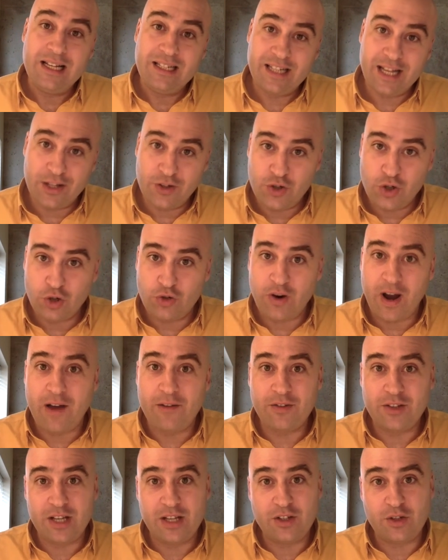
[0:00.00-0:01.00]
tends to
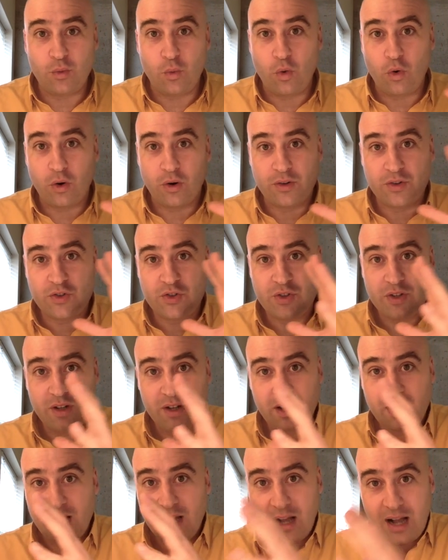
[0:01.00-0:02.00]
gravitate towards
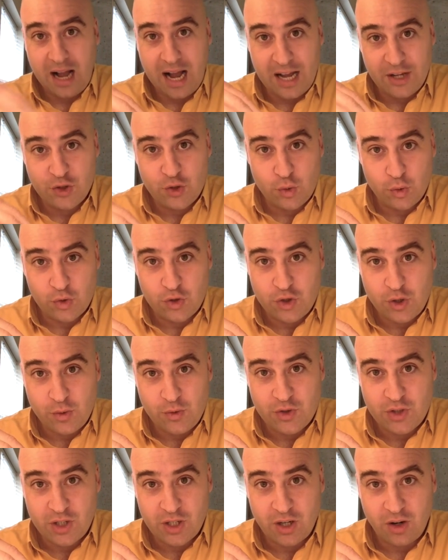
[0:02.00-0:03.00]
high school
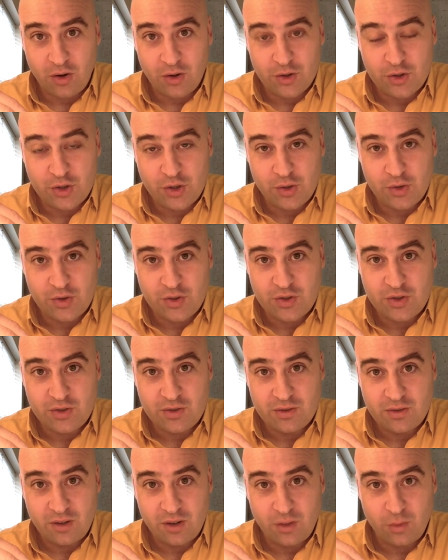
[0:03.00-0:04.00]
students and college
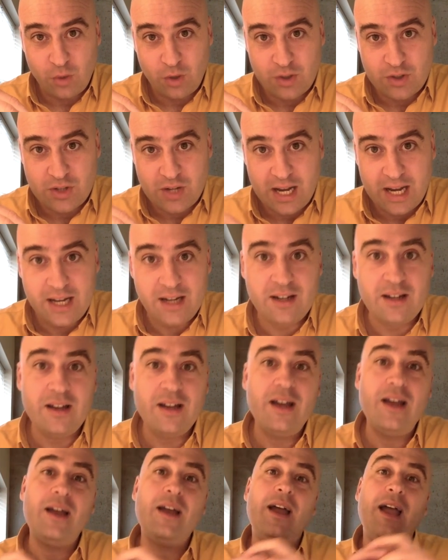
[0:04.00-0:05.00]
students on one side
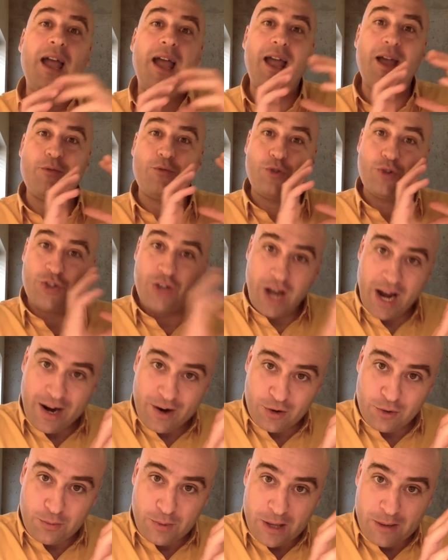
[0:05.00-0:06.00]
and
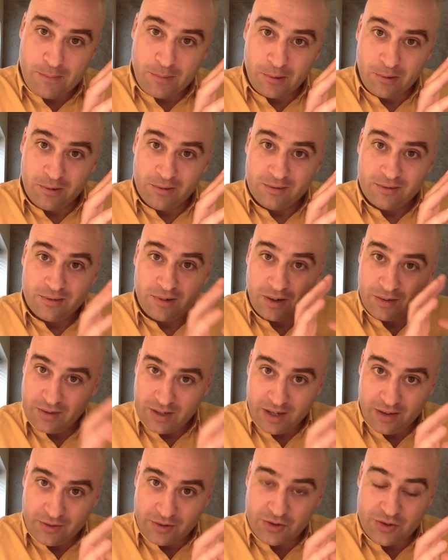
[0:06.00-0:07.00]
retired people on
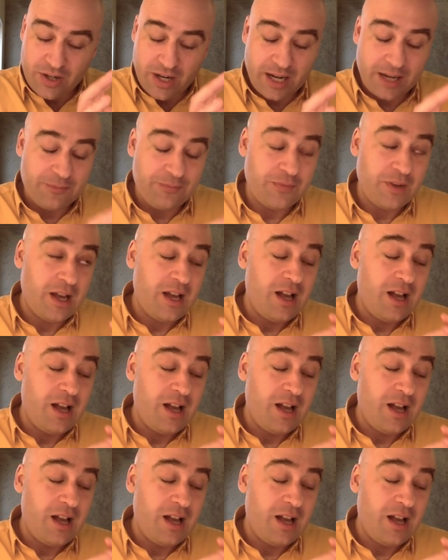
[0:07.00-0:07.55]
the other side.